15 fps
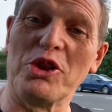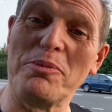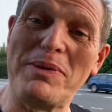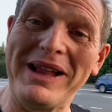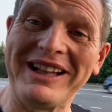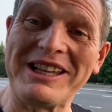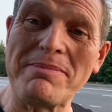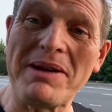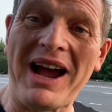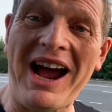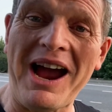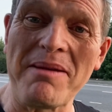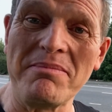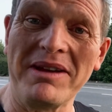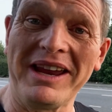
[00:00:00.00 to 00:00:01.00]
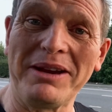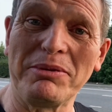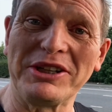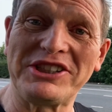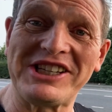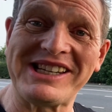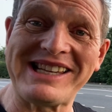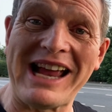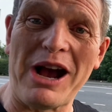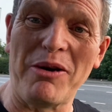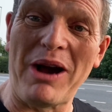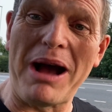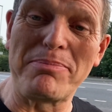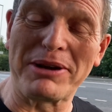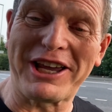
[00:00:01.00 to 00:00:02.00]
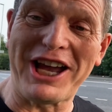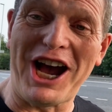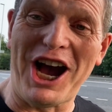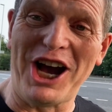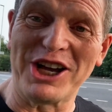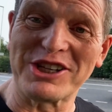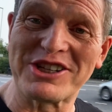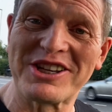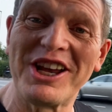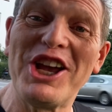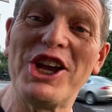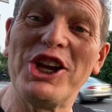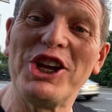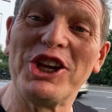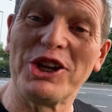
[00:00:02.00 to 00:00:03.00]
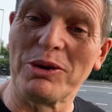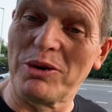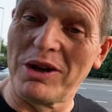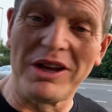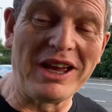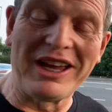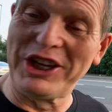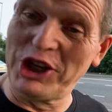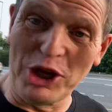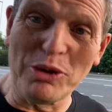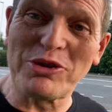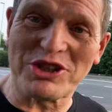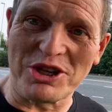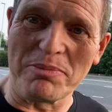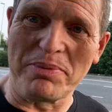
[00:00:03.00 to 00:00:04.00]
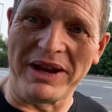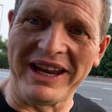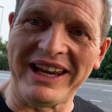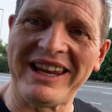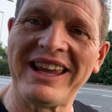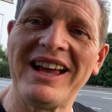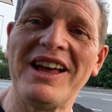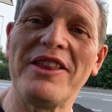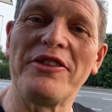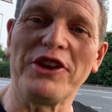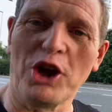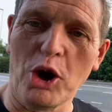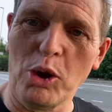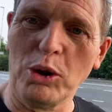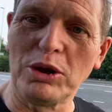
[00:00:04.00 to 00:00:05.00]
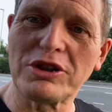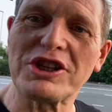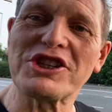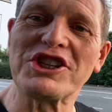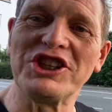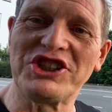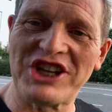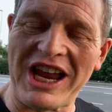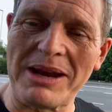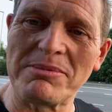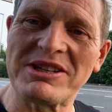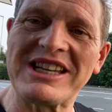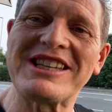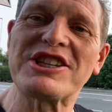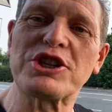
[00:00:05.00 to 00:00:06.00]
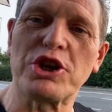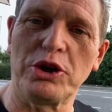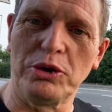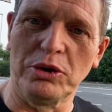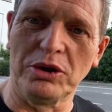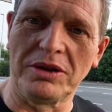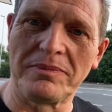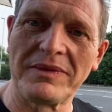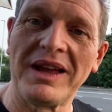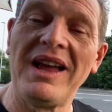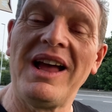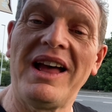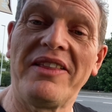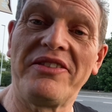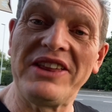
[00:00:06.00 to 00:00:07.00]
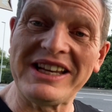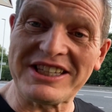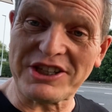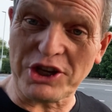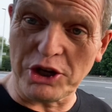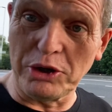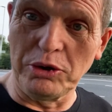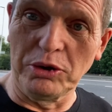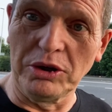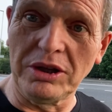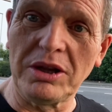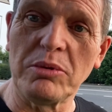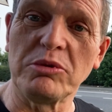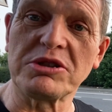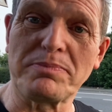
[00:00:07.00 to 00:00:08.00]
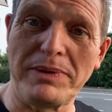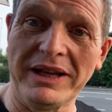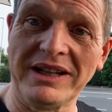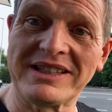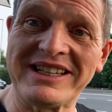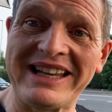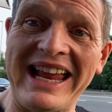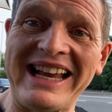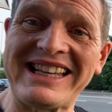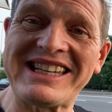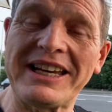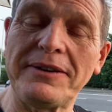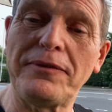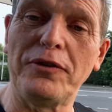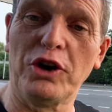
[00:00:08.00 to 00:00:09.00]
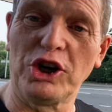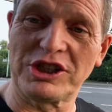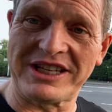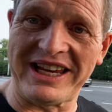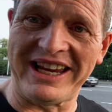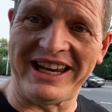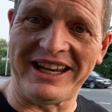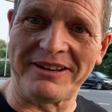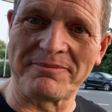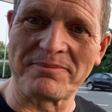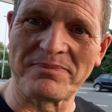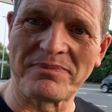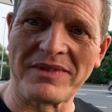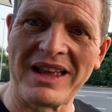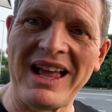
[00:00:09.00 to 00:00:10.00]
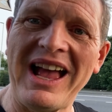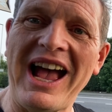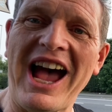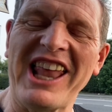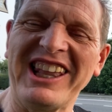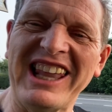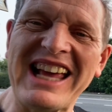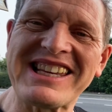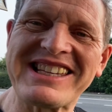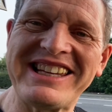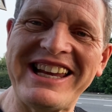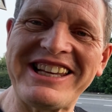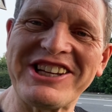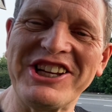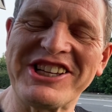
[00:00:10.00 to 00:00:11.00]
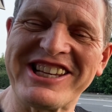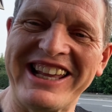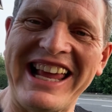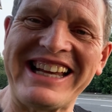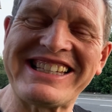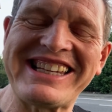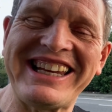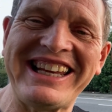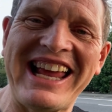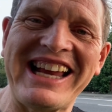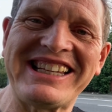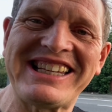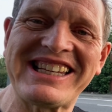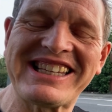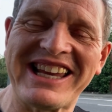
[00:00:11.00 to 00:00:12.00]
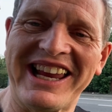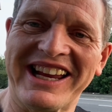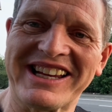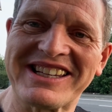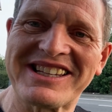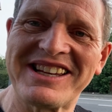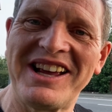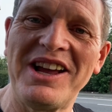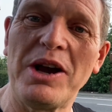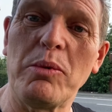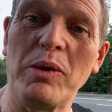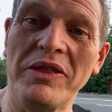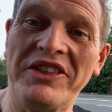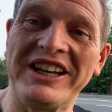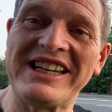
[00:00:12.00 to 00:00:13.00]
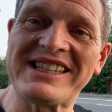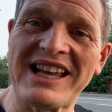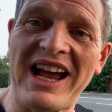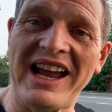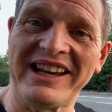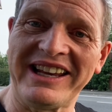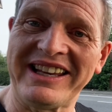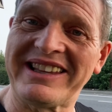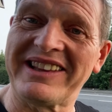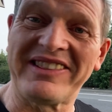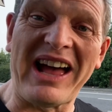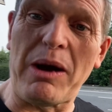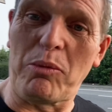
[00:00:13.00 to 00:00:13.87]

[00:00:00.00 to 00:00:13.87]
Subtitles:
building behind me, which is now Abercar's, used to be the old St James's School. This school was built in 1814 and lasted until 1886, when they decided that